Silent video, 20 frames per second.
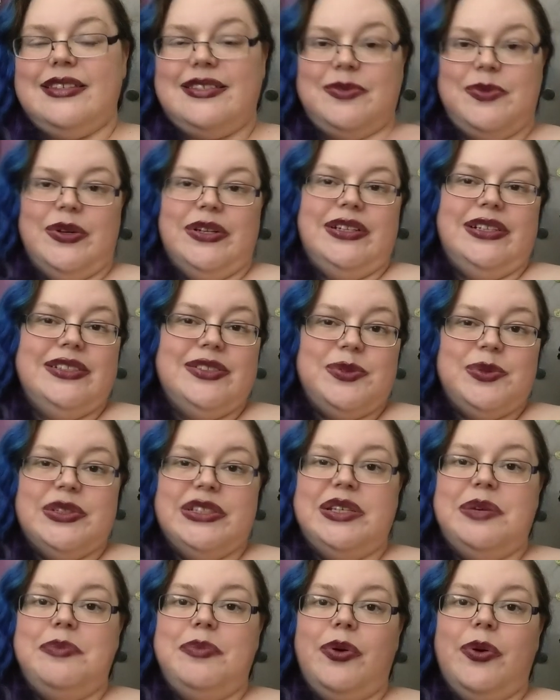this one is
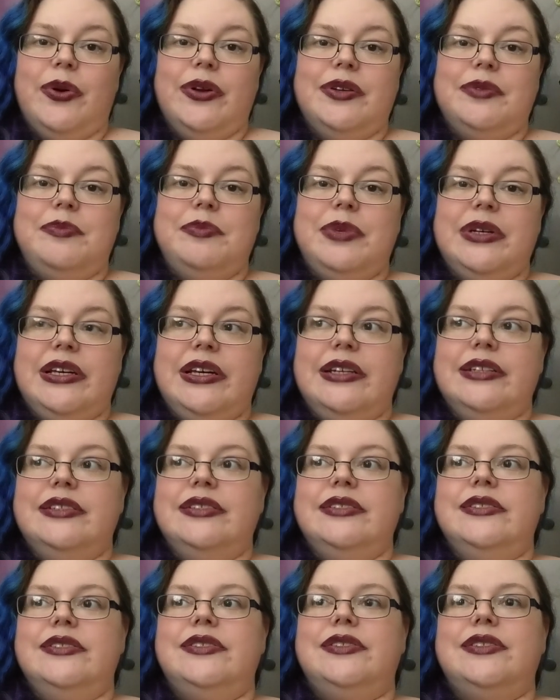really important
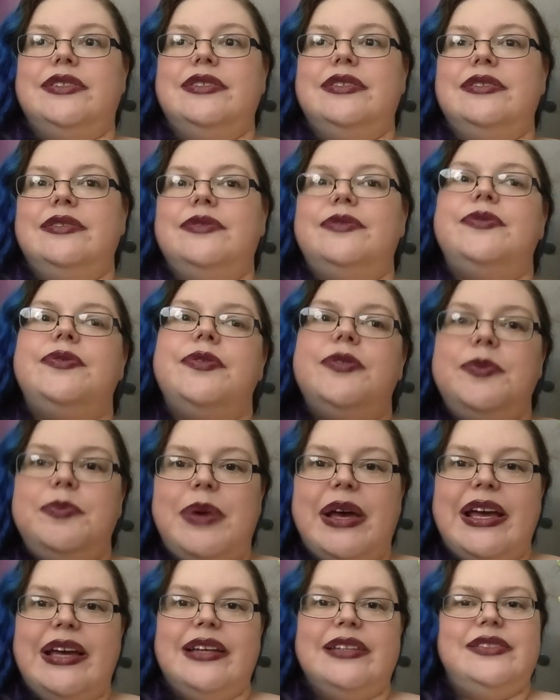because food
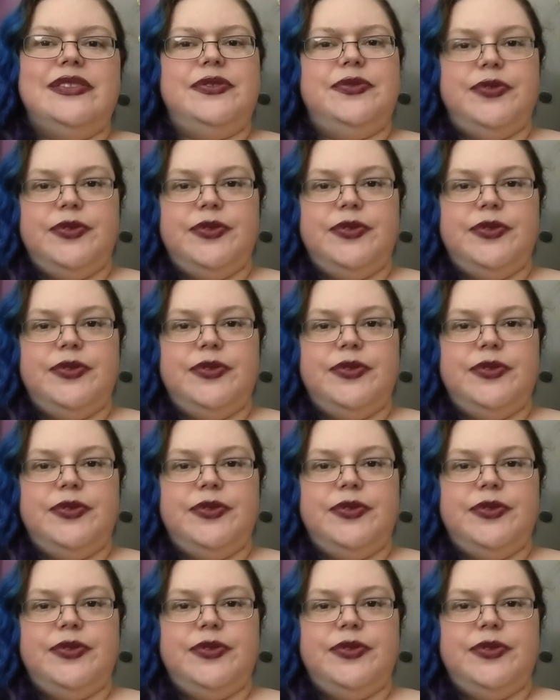banks,